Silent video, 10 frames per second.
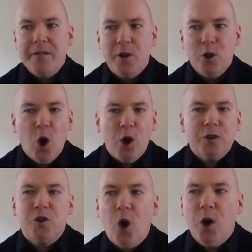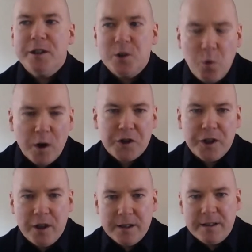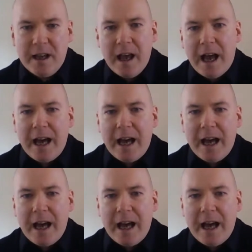the Lord God is watching us,